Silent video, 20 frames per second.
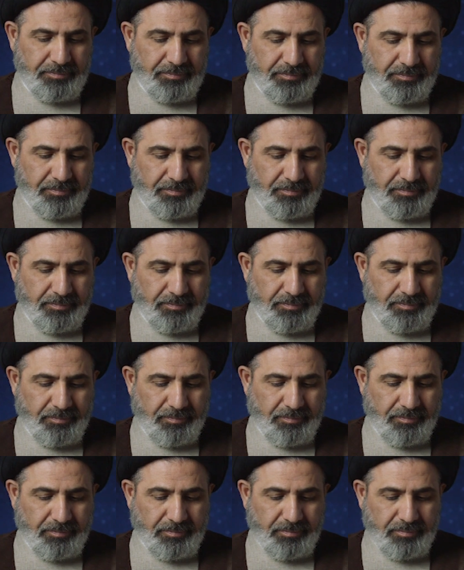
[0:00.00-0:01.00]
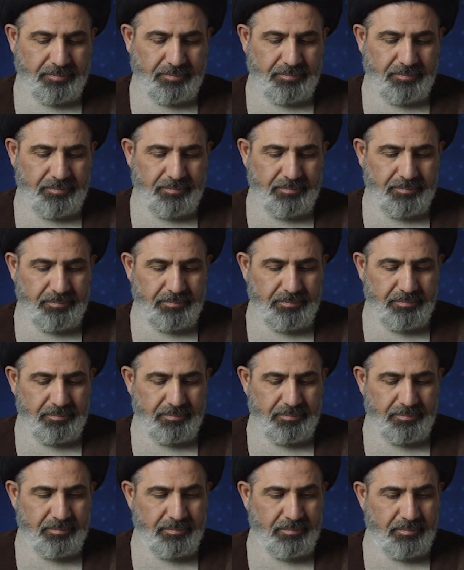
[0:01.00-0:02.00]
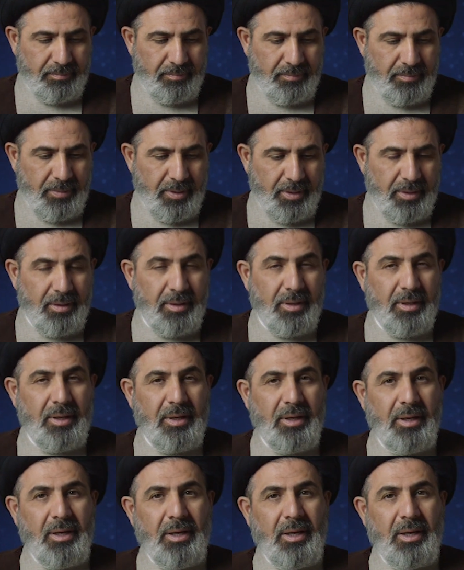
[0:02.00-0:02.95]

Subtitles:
Nothing is said.